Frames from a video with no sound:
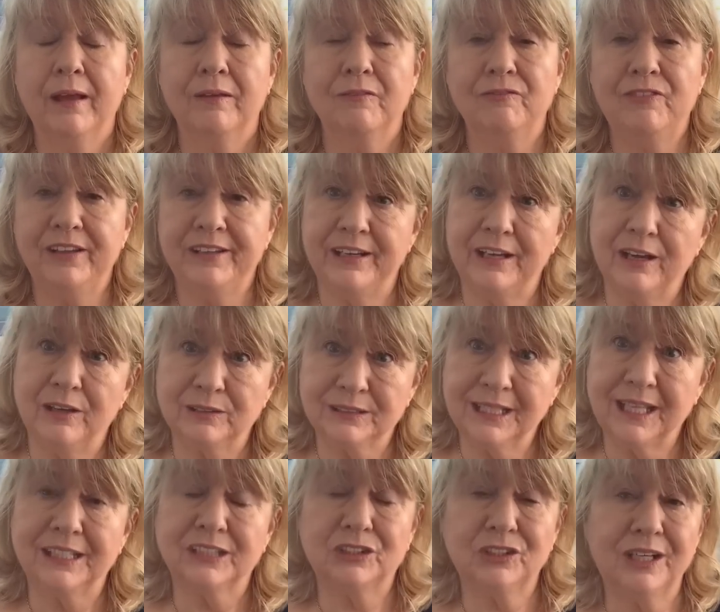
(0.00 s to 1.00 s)
videos
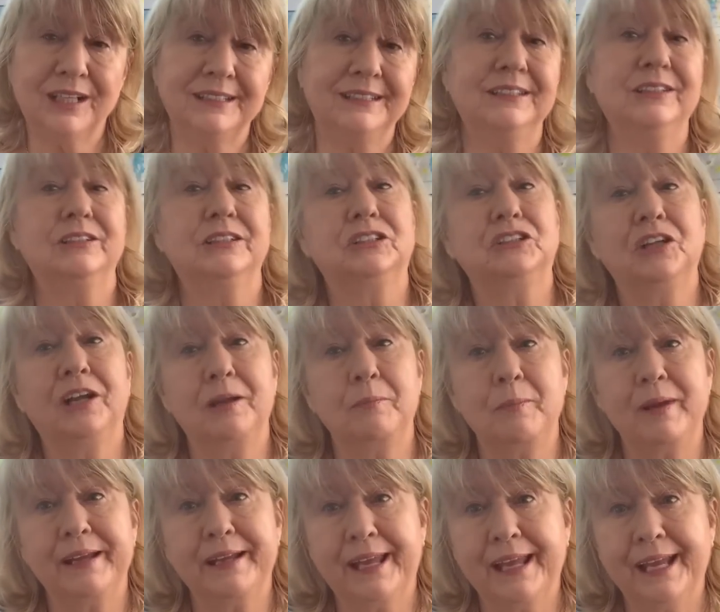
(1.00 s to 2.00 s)
that I try to do to try and
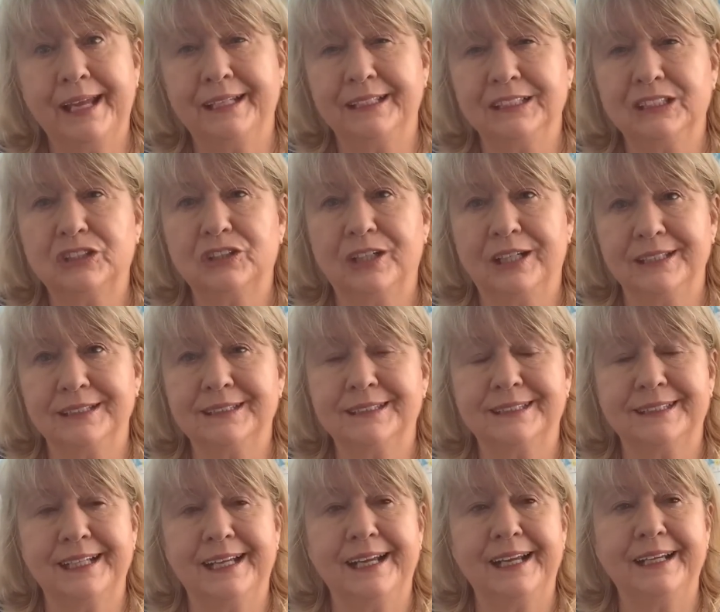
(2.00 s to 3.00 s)
make it
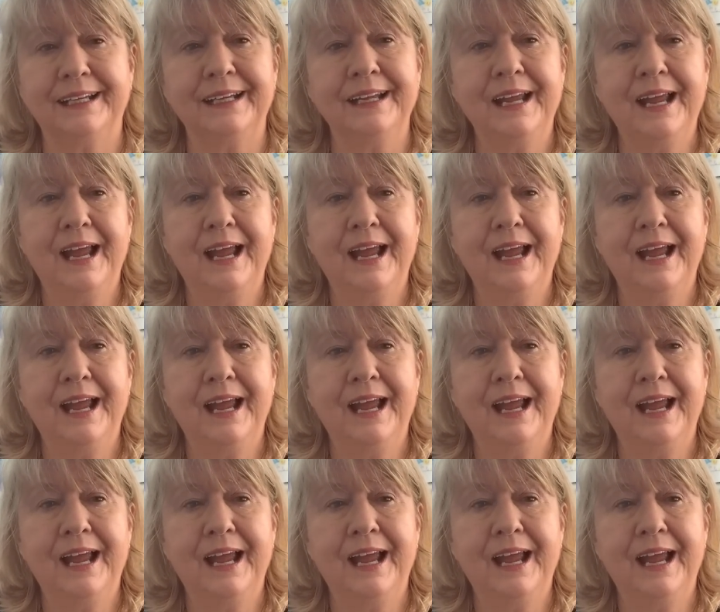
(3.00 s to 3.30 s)
interesting.